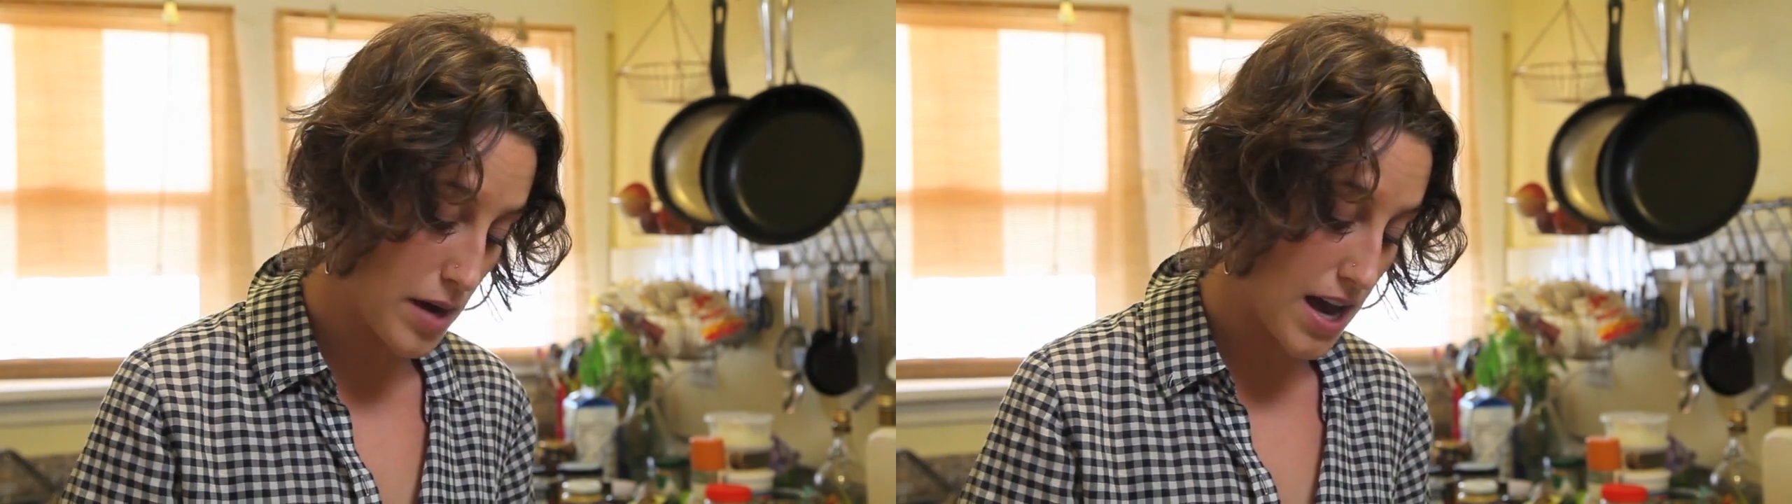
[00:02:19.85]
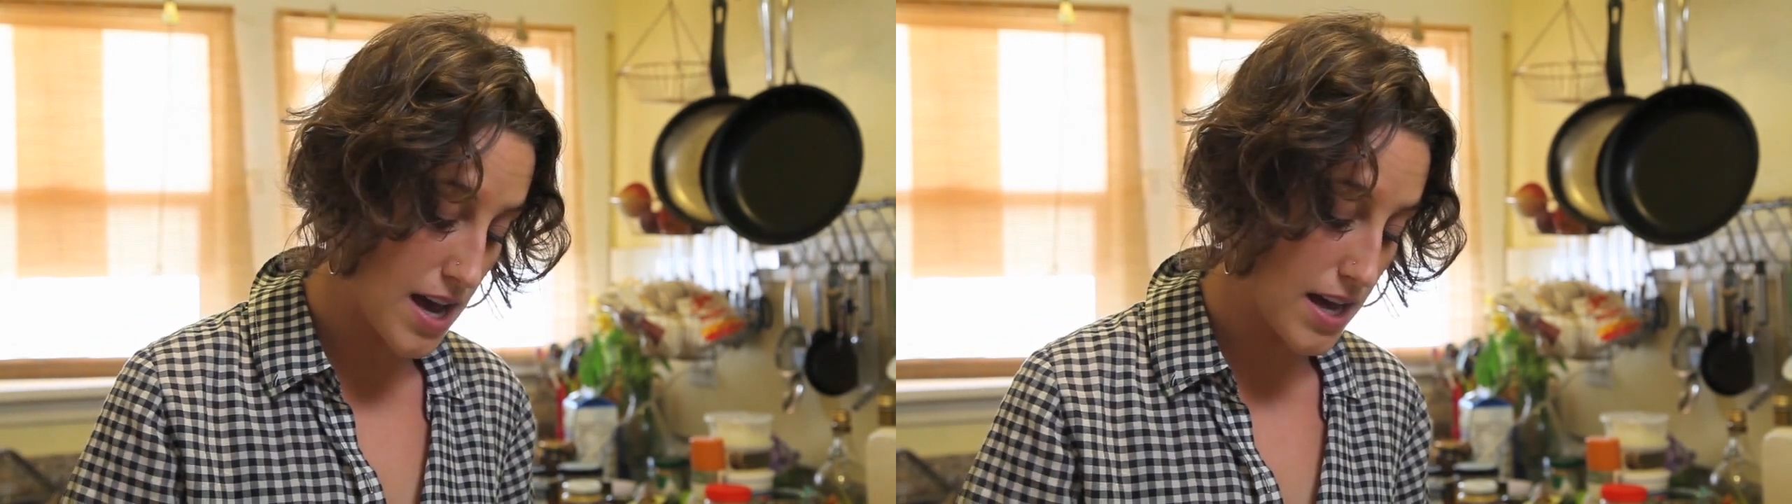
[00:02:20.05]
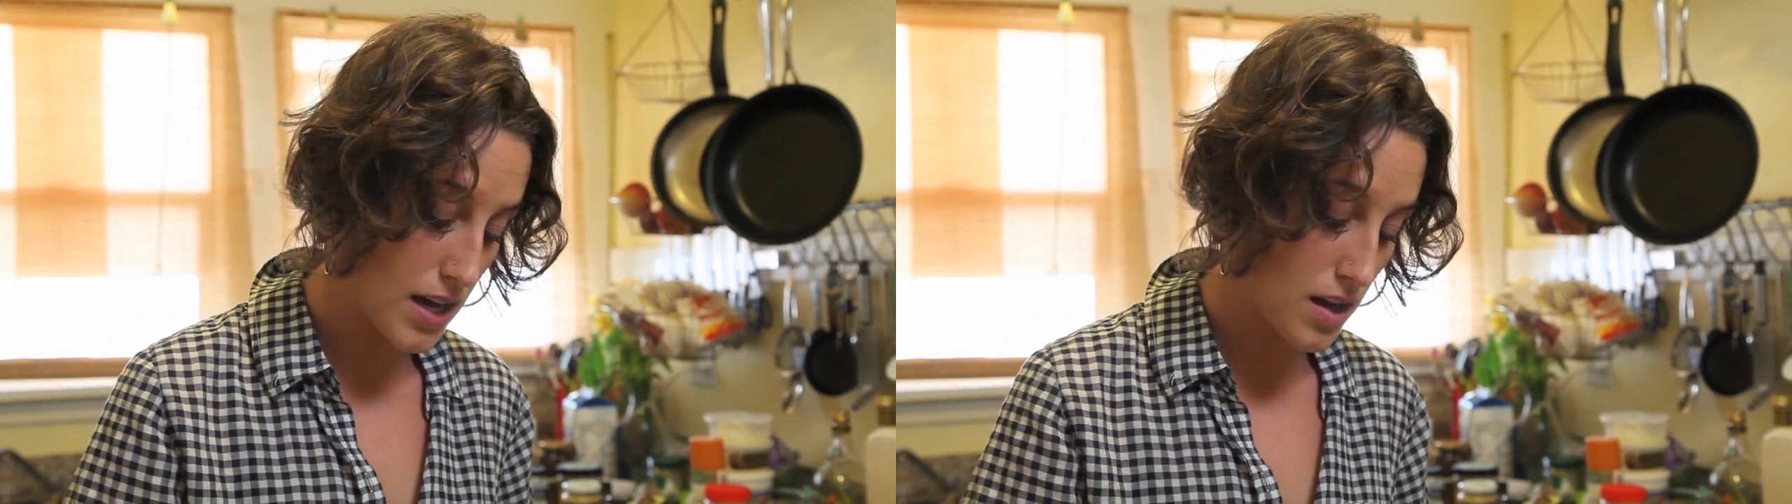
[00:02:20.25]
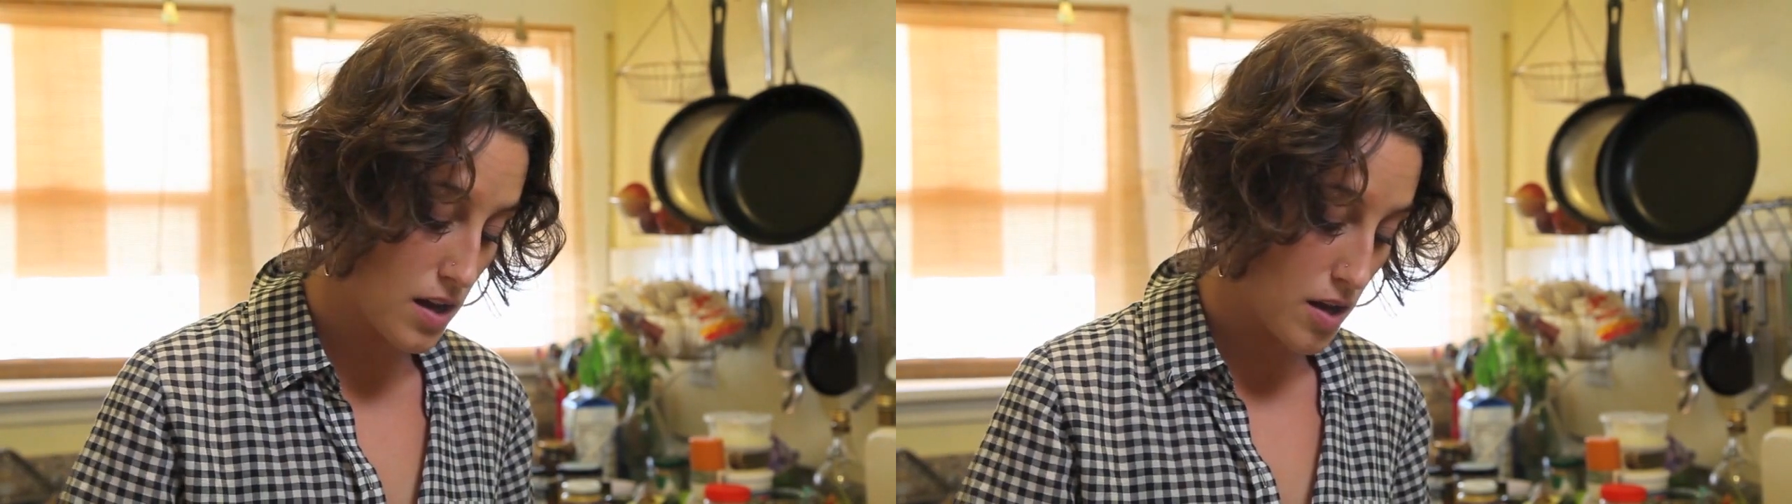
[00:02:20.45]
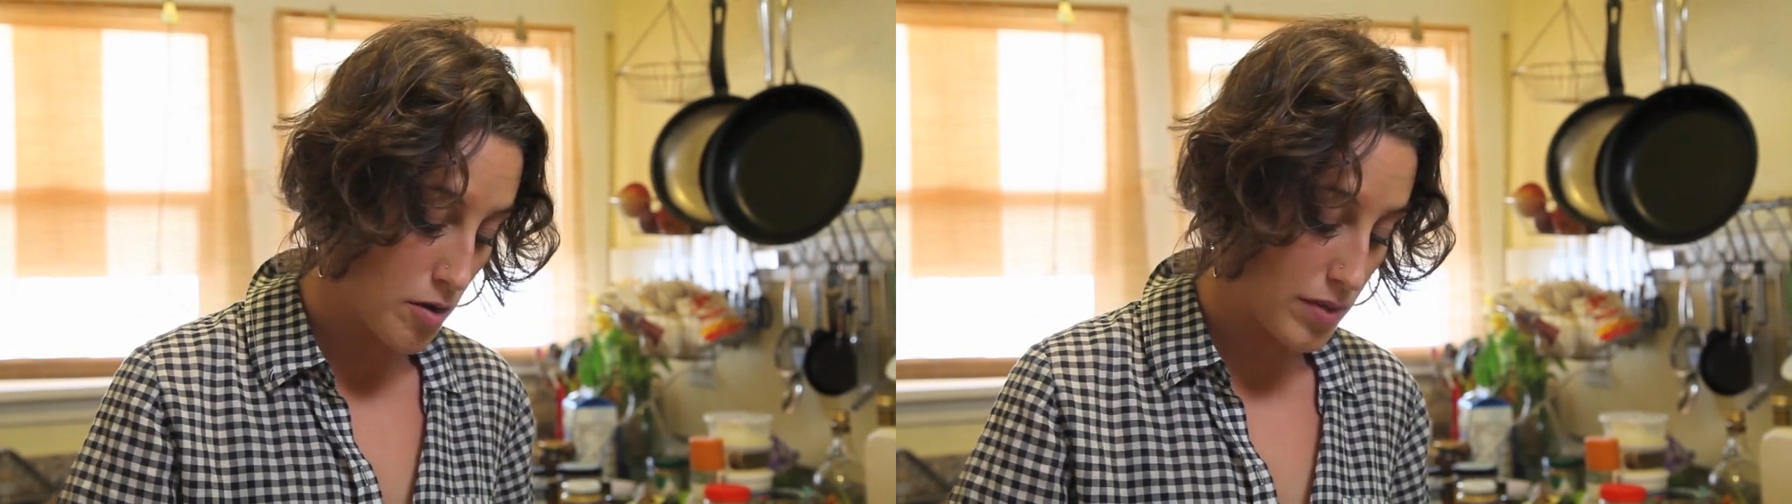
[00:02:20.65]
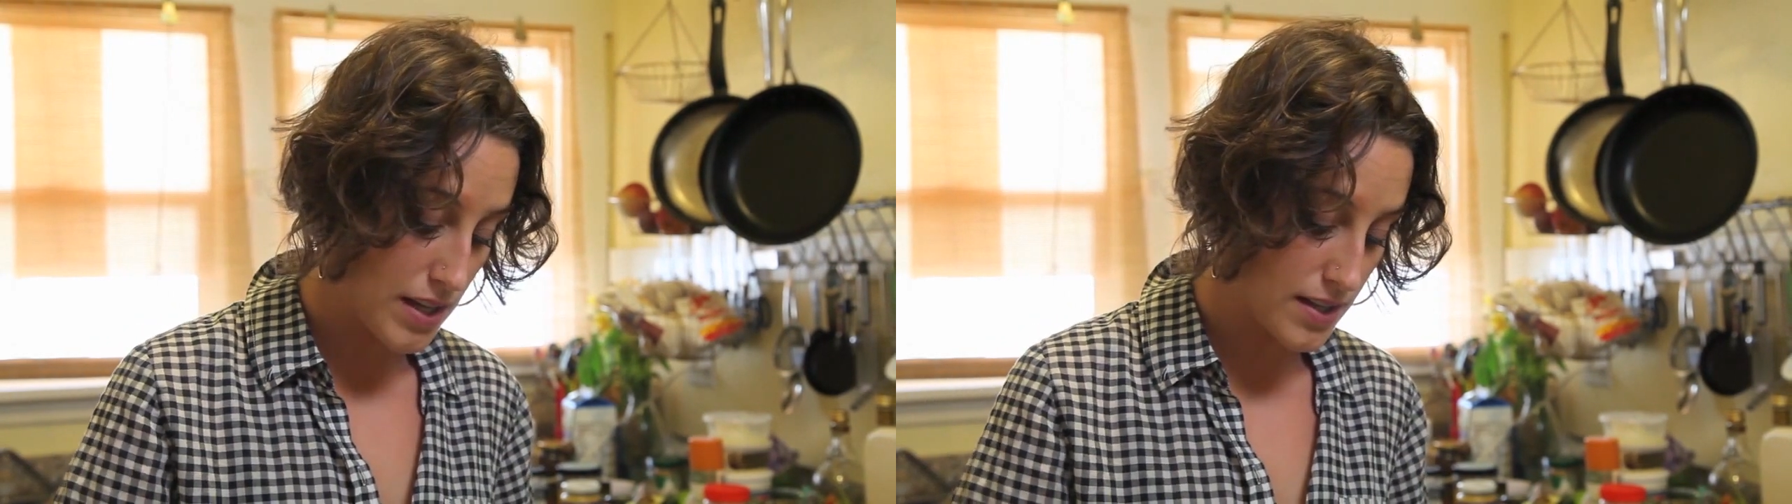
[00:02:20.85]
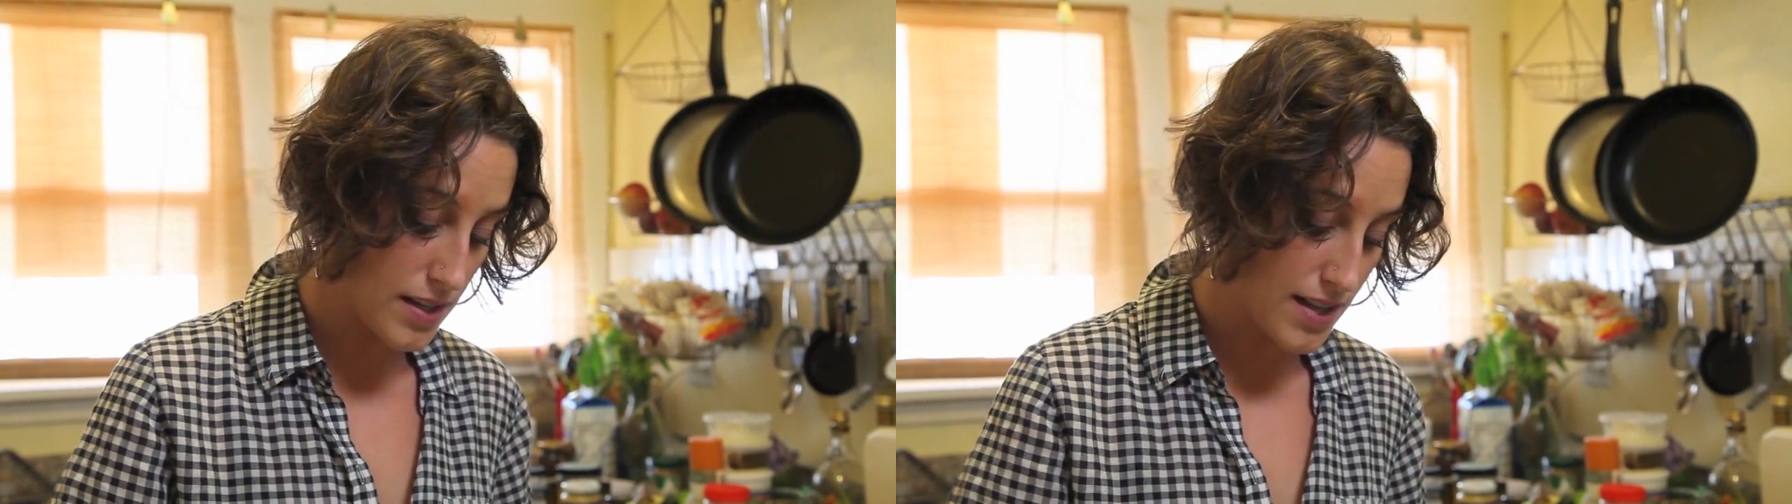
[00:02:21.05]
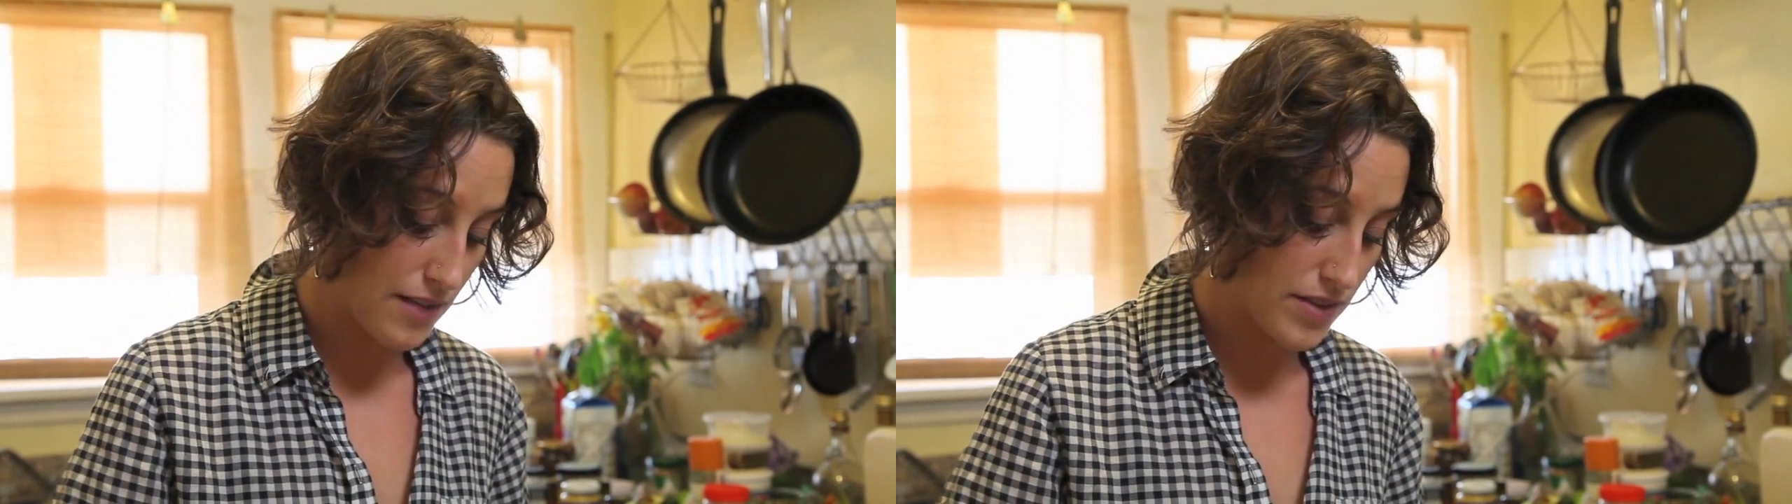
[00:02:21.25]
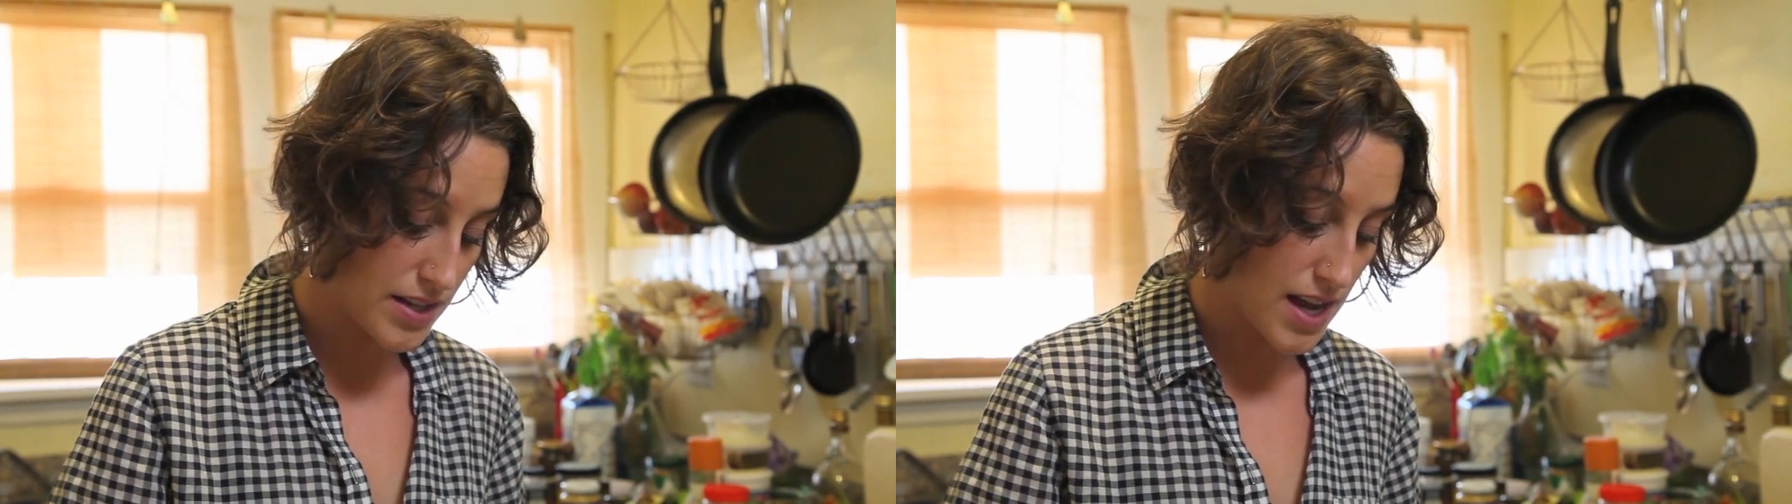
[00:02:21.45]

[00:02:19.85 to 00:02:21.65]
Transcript: my pieces have the